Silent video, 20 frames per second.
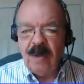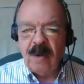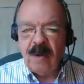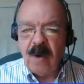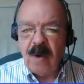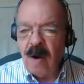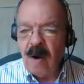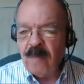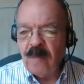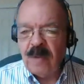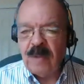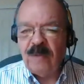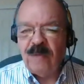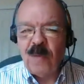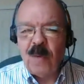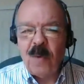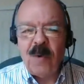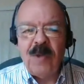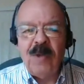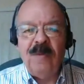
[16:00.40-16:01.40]
your conference
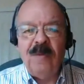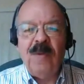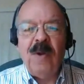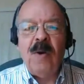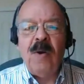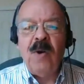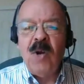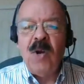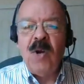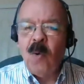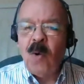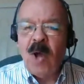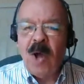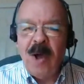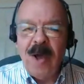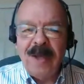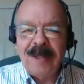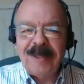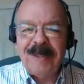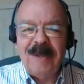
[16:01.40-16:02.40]
for you. There are no
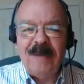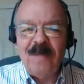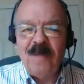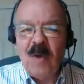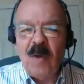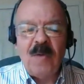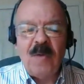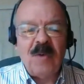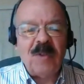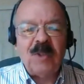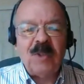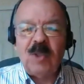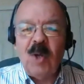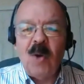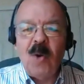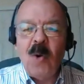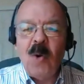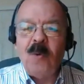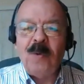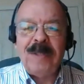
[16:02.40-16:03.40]
costs involved. There's
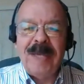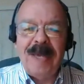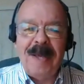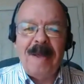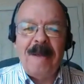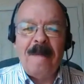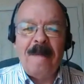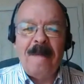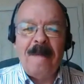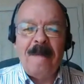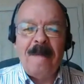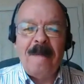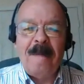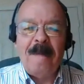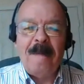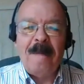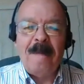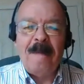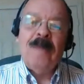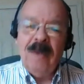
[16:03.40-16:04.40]
no hotel.
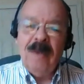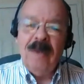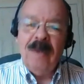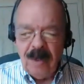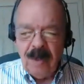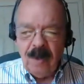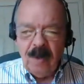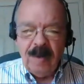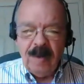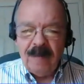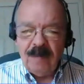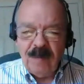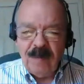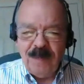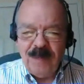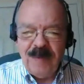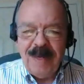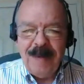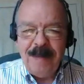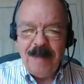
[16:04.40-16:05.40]
You don't have to
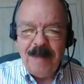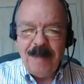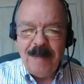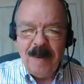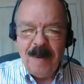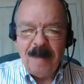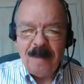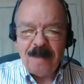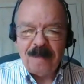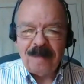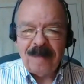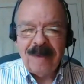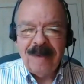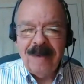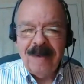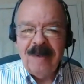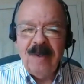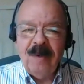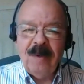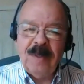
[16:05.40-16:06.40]
feed people.
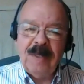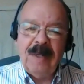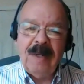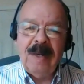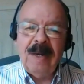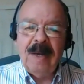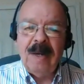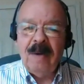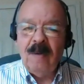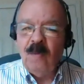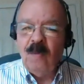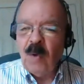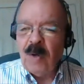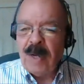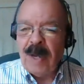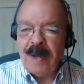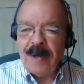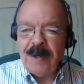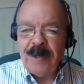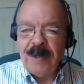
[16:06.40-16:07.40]
You can uh,
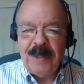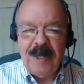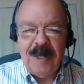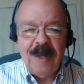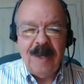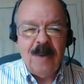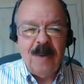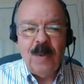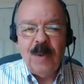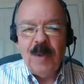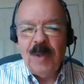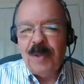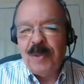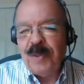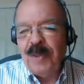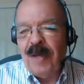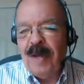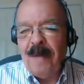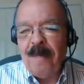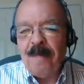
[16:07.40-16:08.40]
work out a deal with,
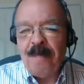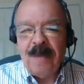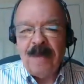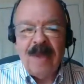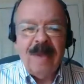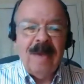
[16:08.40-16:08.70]
um,